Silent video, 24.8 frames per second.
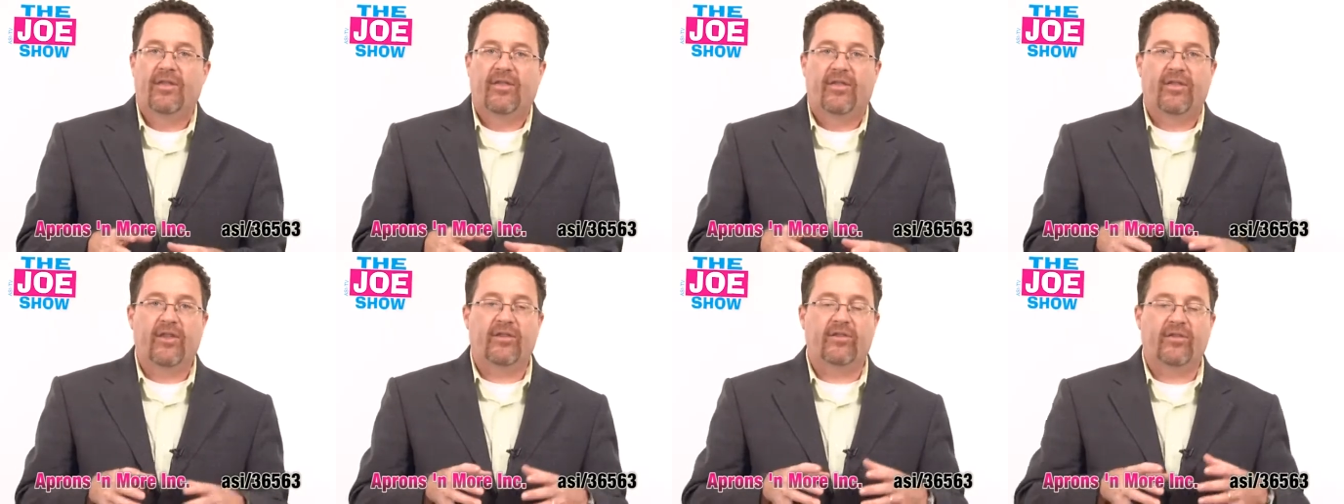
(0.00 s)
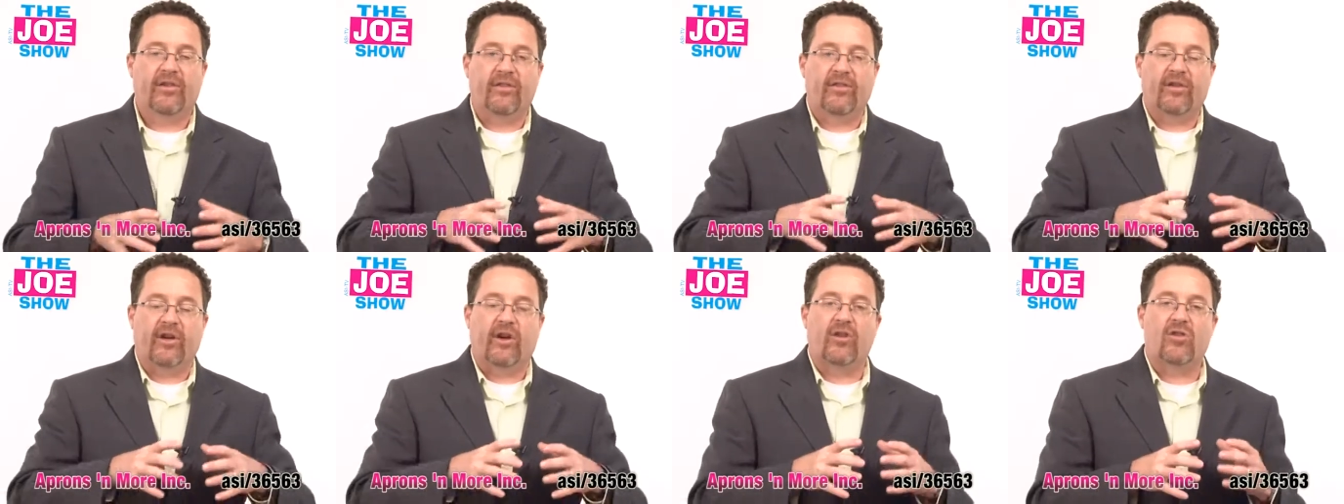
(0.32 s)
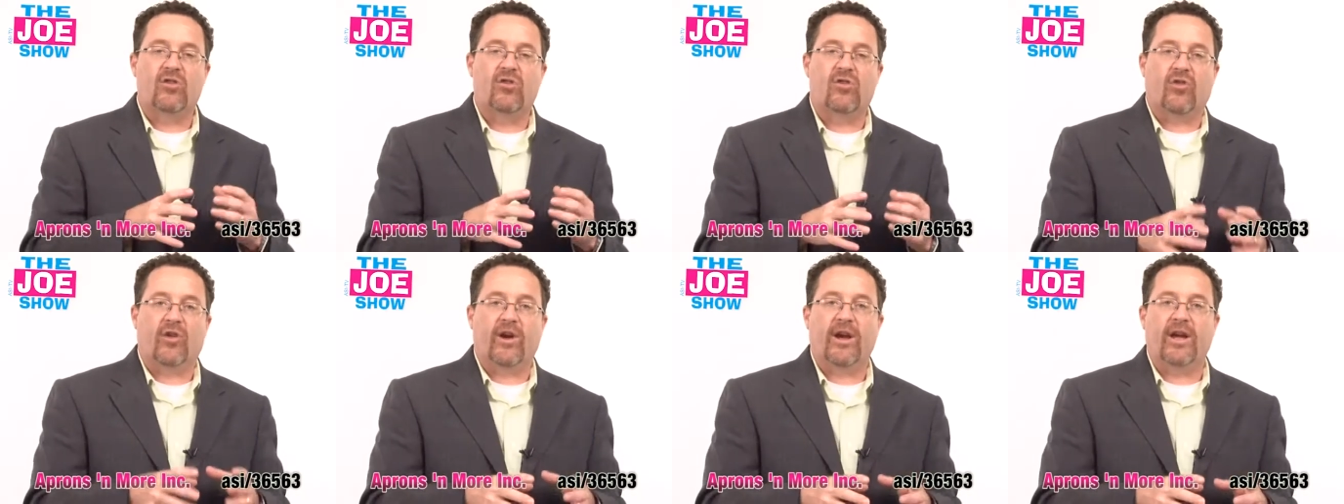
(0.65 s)
this is a
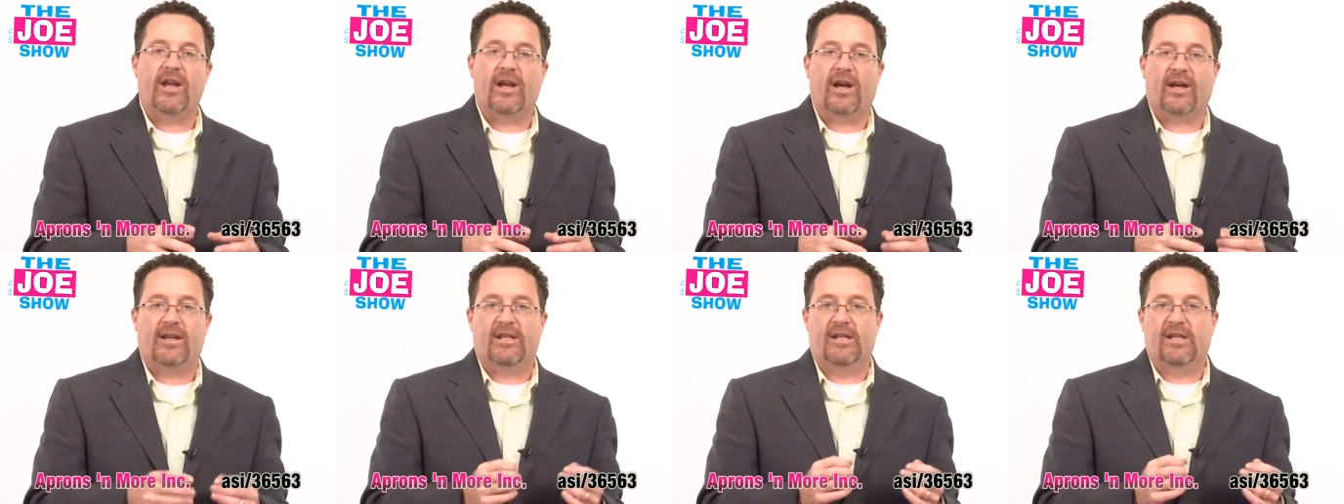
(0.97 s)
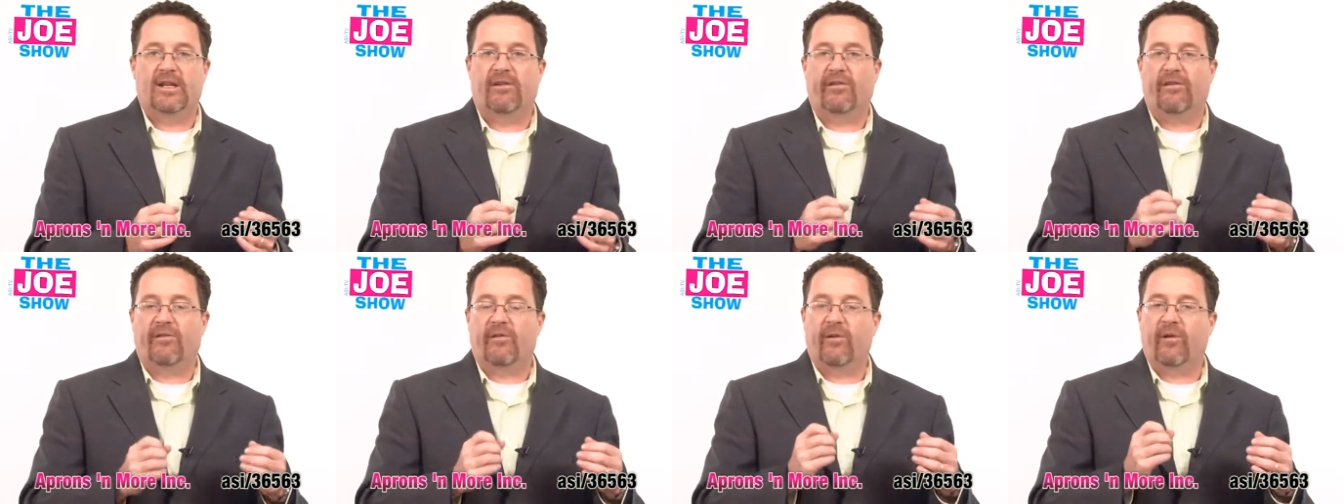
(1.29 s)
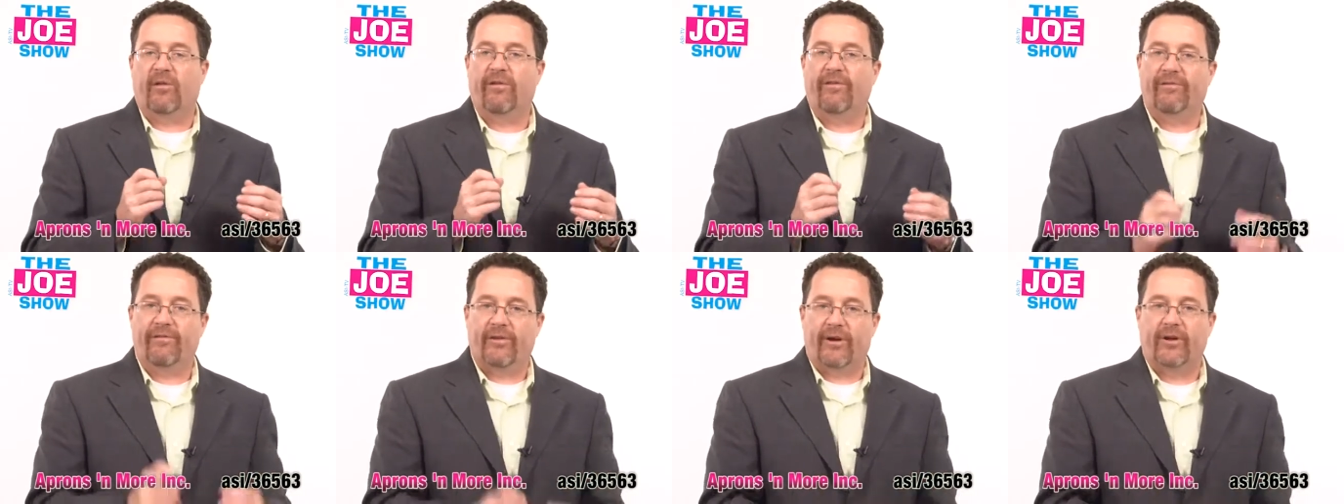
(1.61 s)
great idea
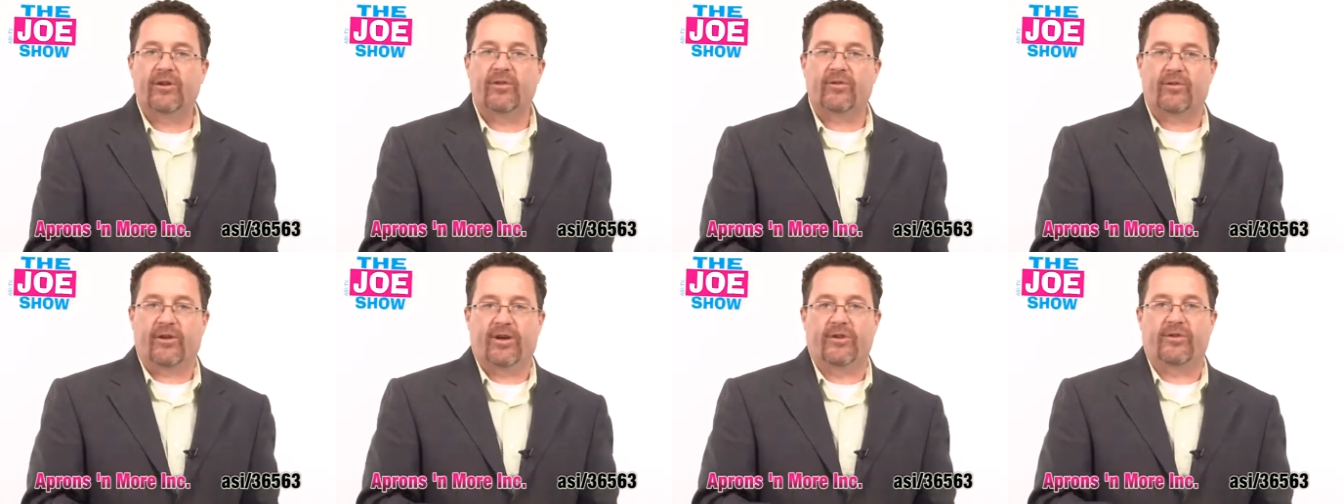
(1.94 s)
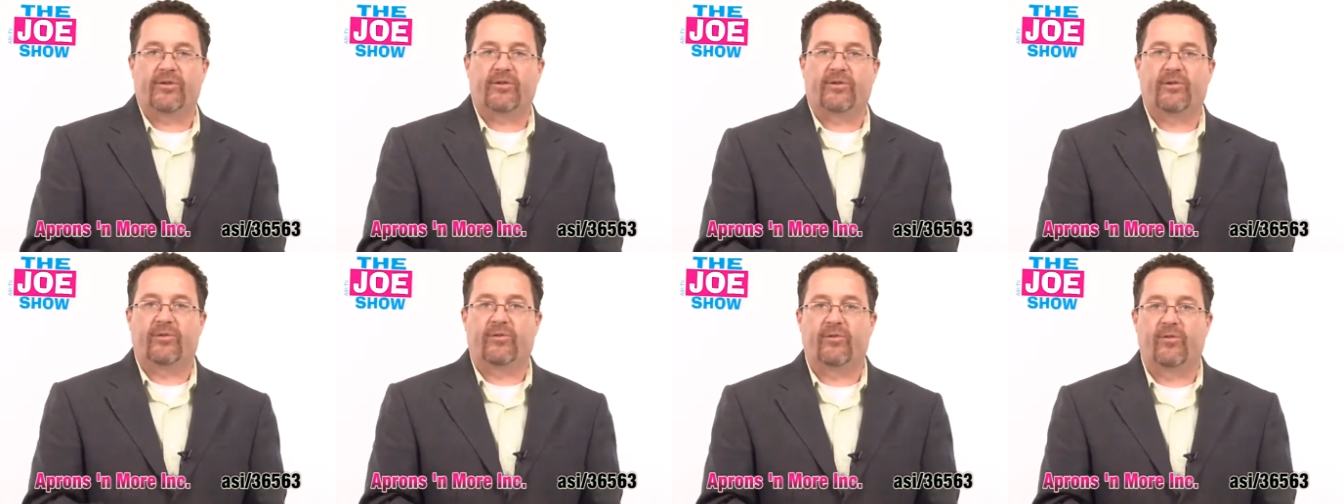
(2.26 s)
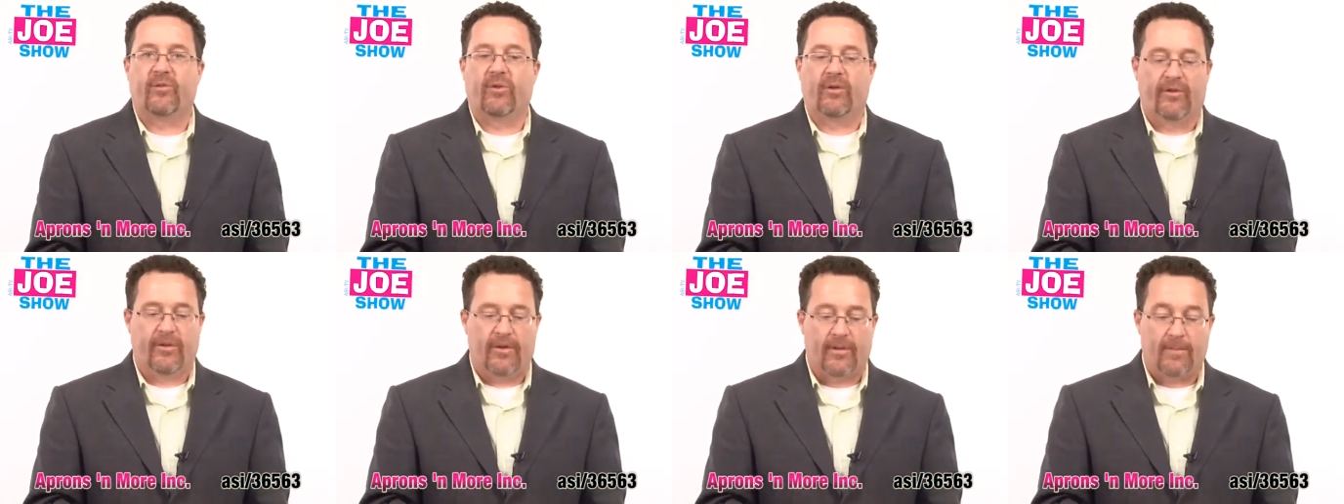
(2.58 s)
for a fundraiser
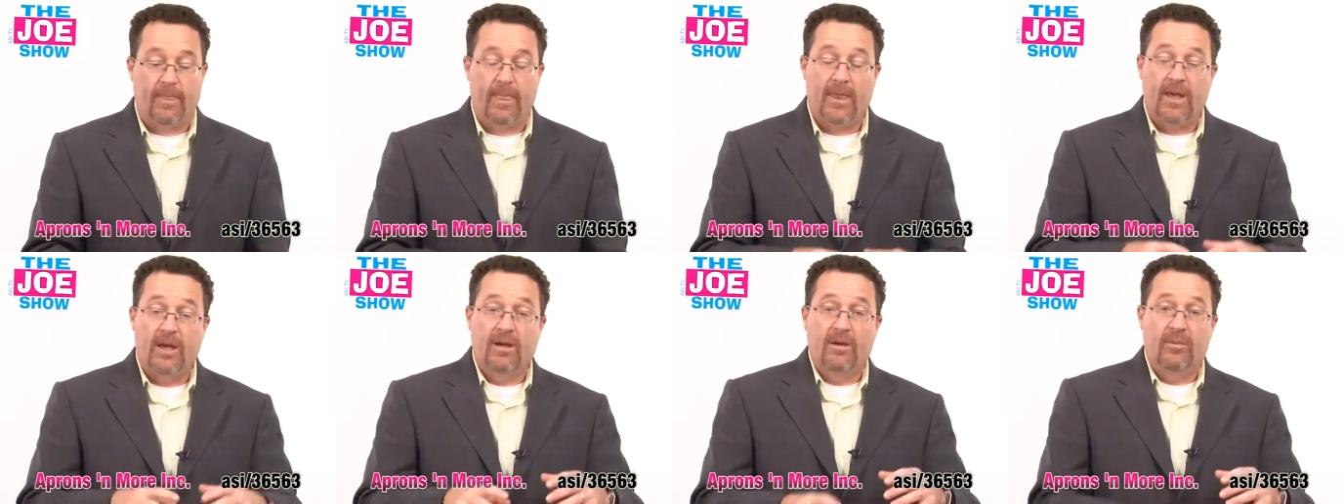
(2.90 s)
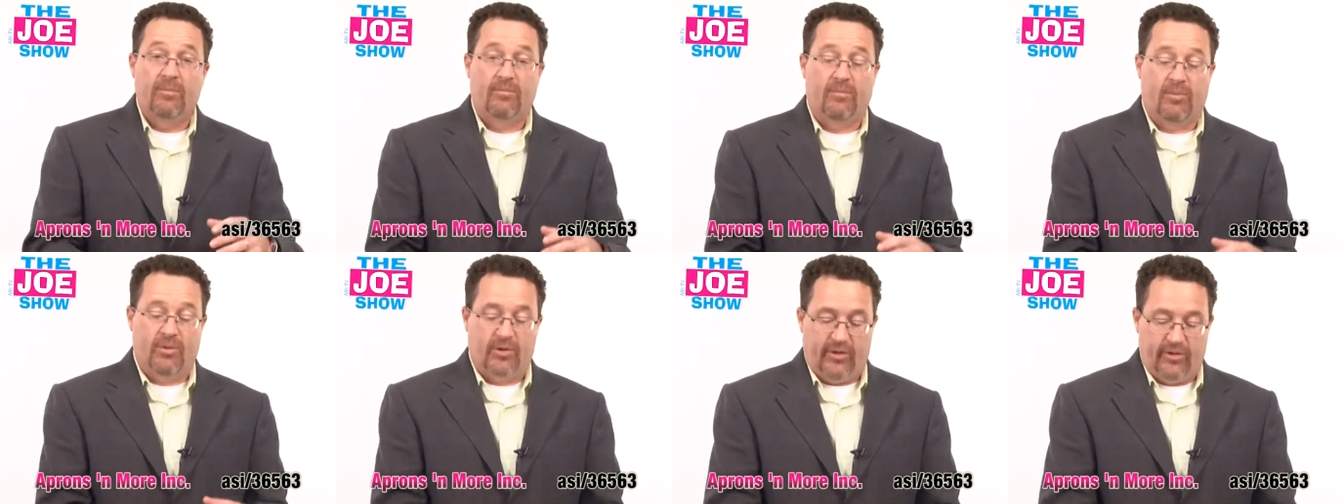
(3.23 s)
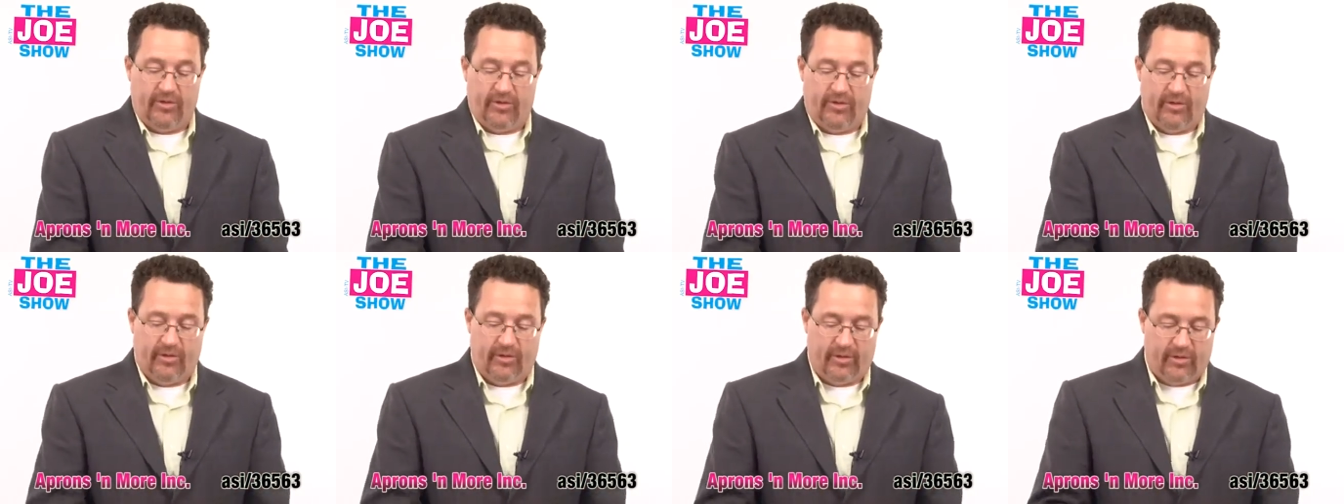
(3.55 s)
for them.
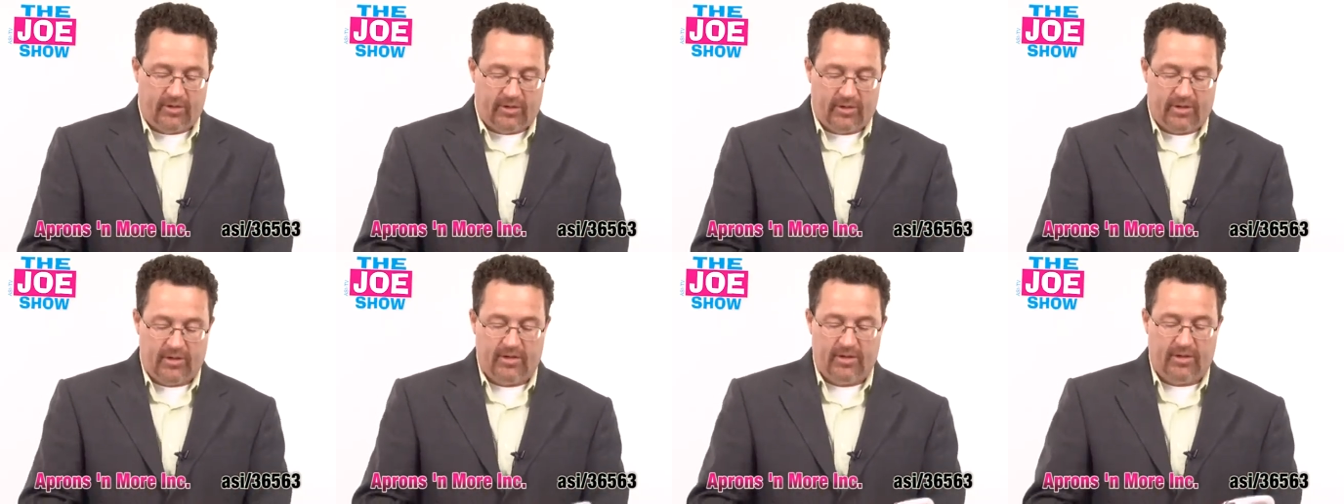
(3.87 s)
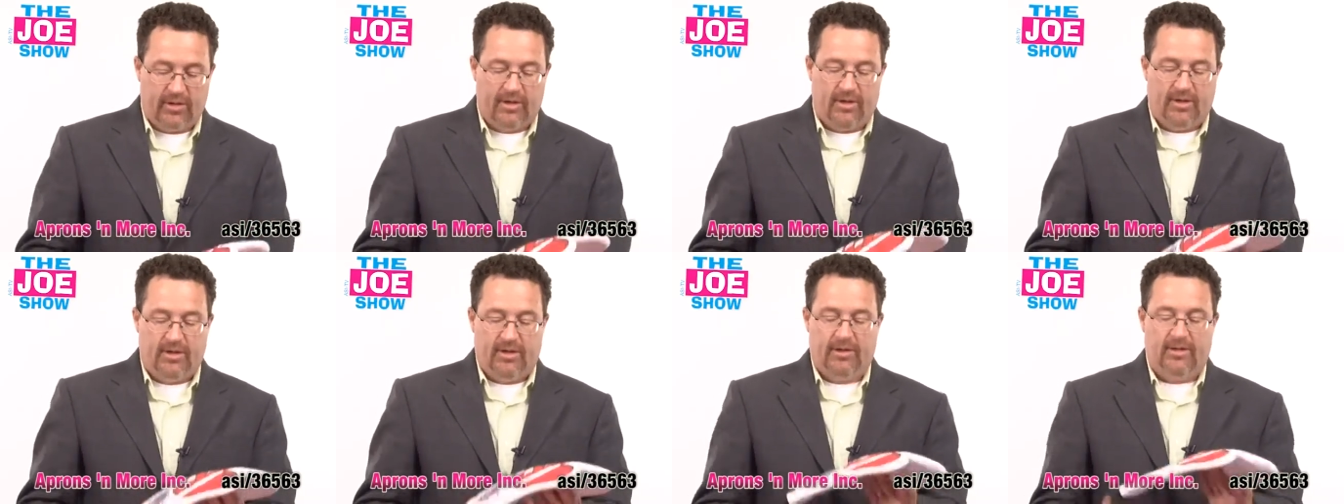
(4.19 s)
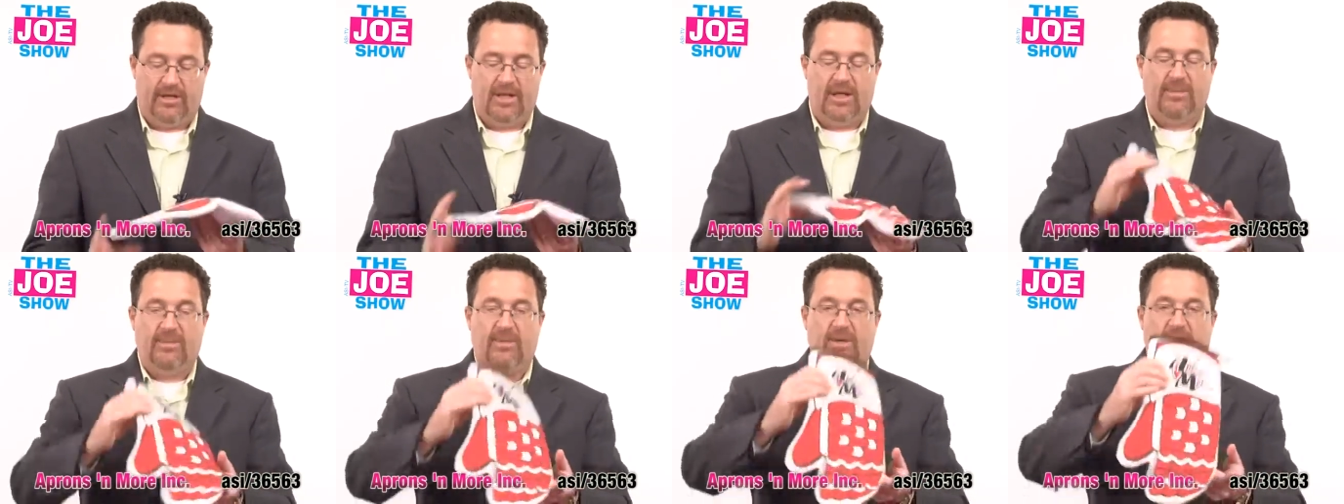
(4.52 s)
Put their
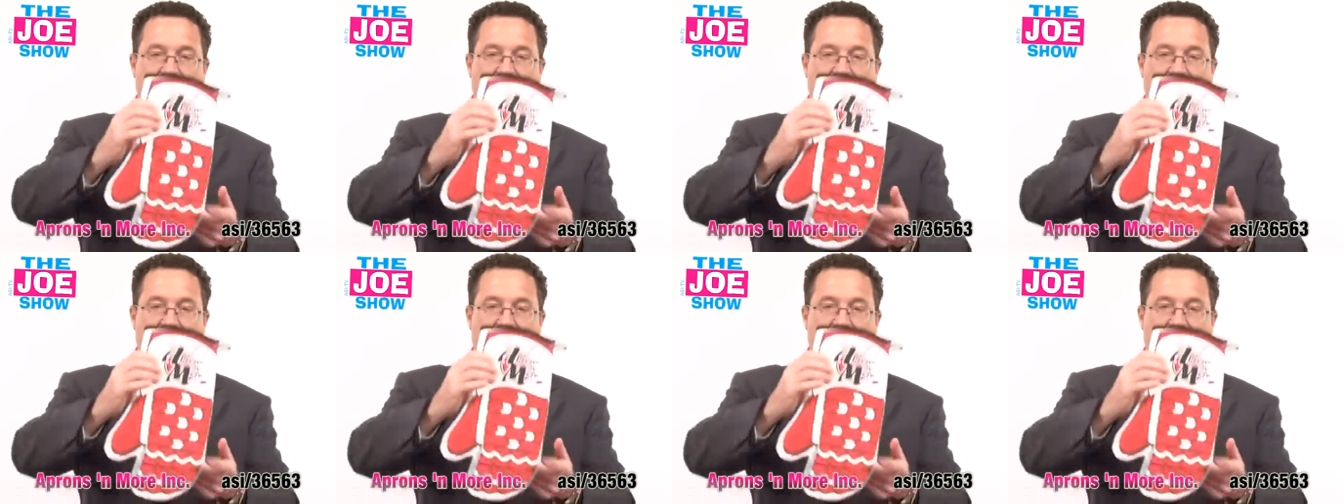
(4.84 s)
team